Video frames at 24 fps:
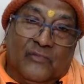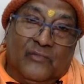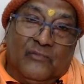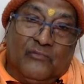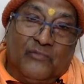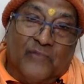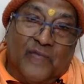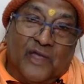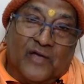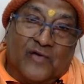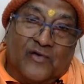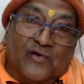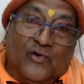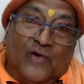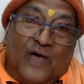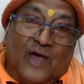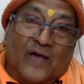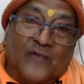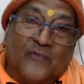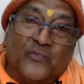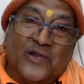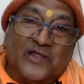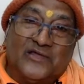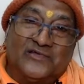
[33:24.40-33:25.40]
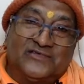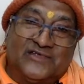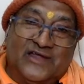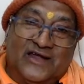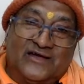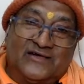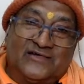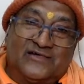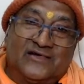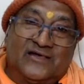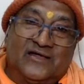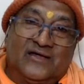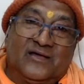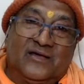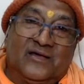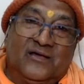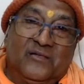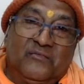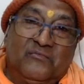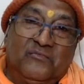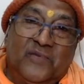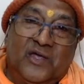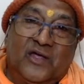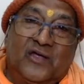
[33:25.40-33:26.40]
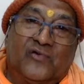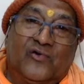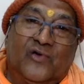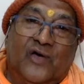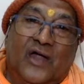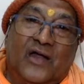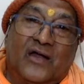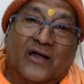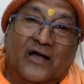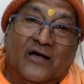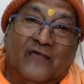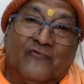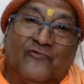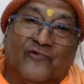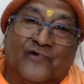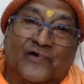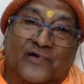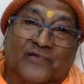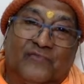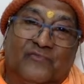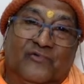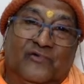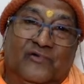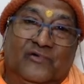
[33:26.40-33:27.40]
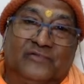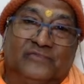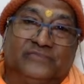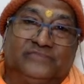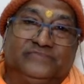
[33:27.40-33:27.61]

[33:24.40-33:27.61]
make you unpleasant, make you uncomfortable.